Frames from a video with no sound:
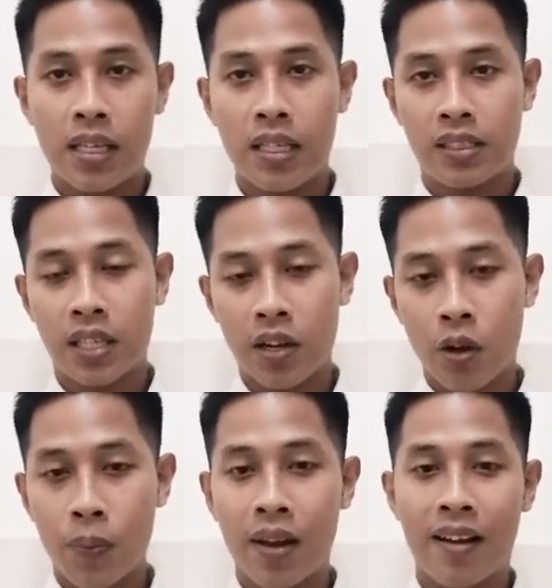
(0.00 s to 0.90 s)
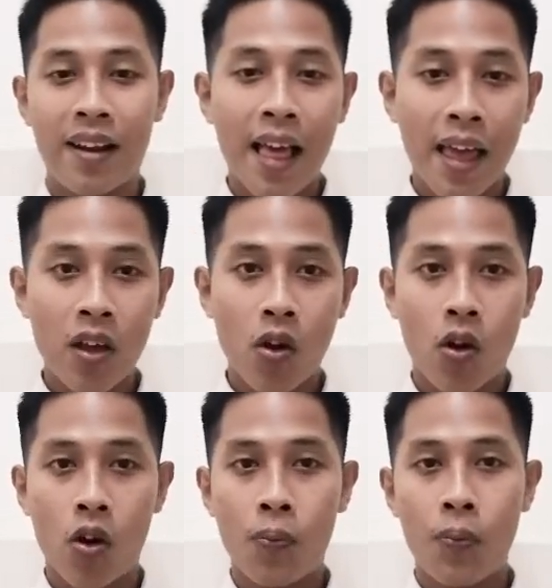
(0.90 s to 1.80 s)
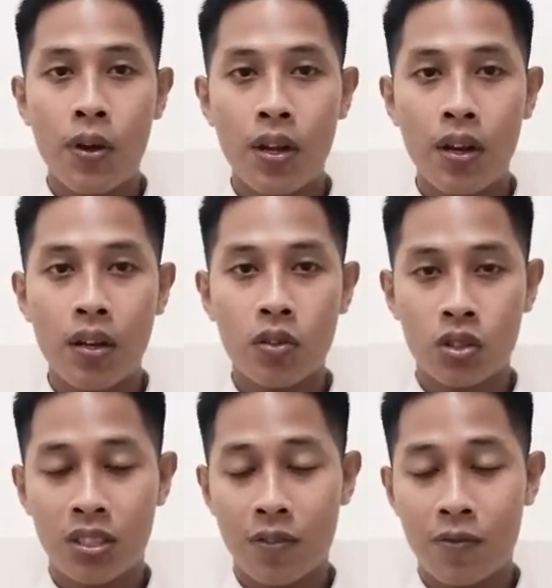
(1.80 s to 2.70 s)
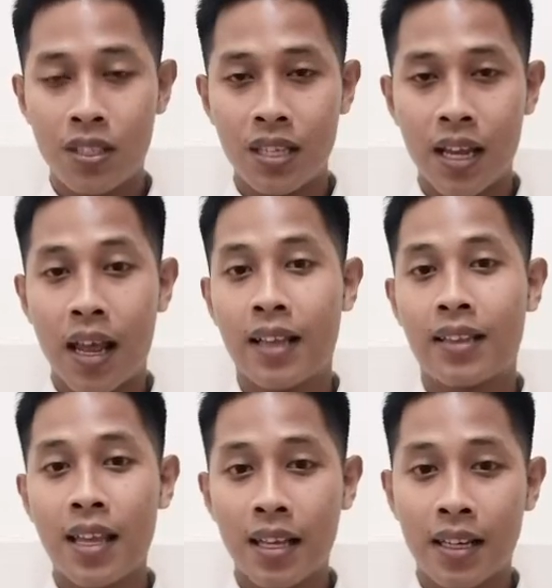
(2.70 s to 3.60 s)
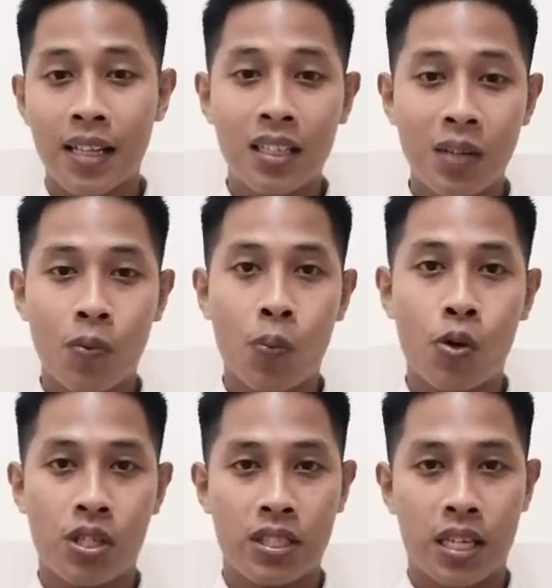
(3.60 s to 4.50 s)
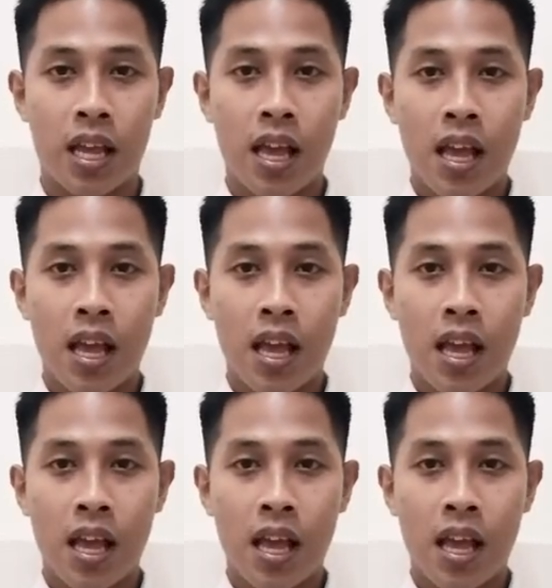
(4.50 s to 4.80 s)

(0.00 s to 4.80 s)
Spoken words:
It cannot be relied upon to service an entire country population.